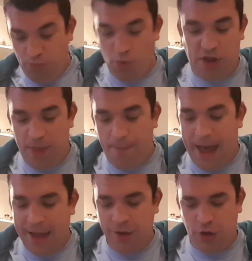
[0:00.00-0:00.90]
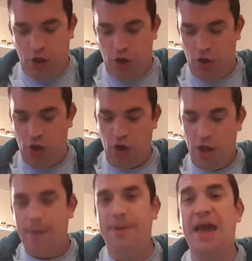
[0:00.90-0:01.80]
Money in the Bank.
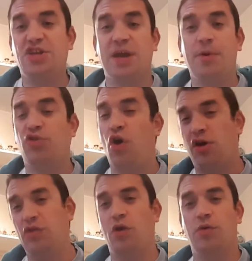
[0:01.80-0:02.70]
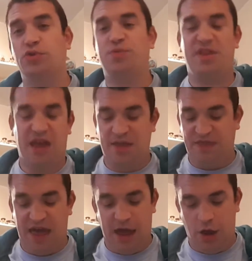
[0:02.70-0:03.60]
Paige came out talking, which we said
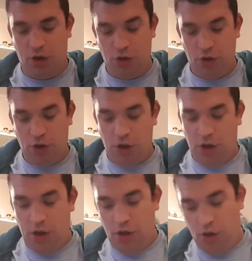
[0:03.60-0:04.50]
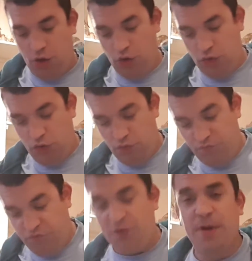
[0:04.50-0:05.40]
there.
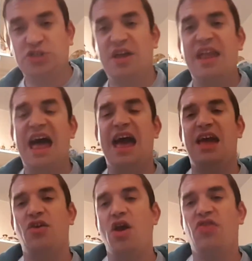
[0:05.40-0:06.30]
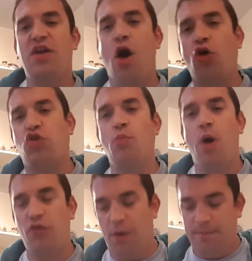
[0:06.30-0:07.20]
First match of the night, the Awesome
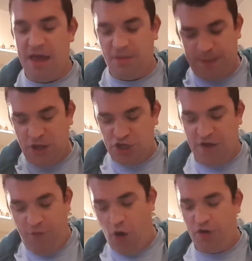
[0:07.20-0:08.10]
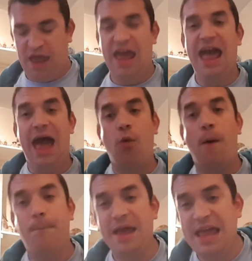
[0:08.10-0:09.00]
One, the Maze beat Jeff Hardy, and
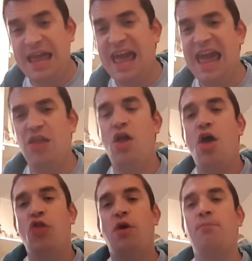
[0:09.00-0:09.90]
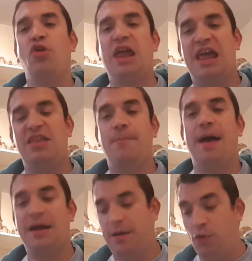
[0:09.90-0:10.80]
will be in the Money in the
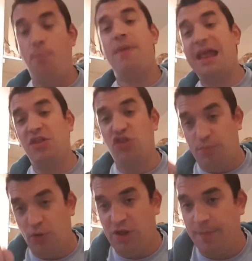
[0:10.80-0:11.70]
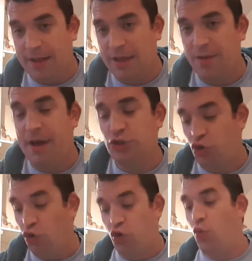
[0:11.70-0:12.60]
Bank, the men's Money in the Bank ladder match.
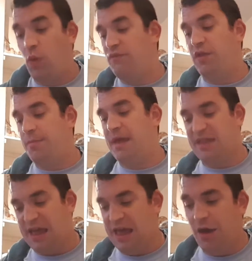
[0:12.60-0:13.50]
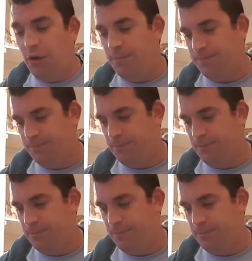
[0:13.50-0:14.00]
So good win for the Miz here.